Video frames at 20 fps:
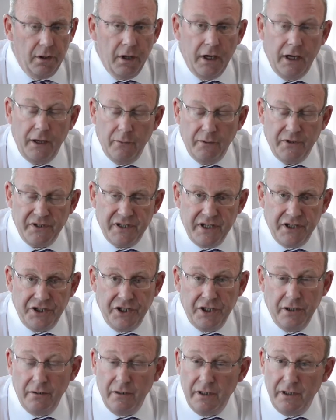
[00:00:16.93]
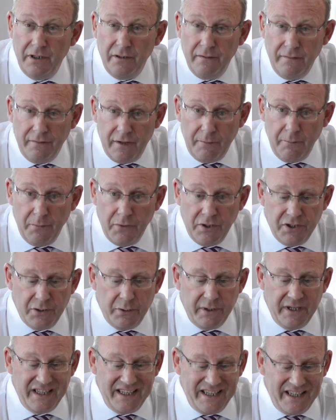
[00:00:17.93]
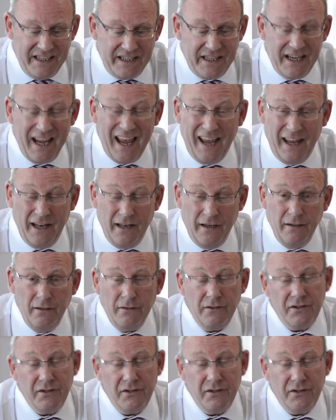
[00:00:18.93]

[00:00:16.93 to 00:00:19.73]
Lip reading: It was issued in November 2010,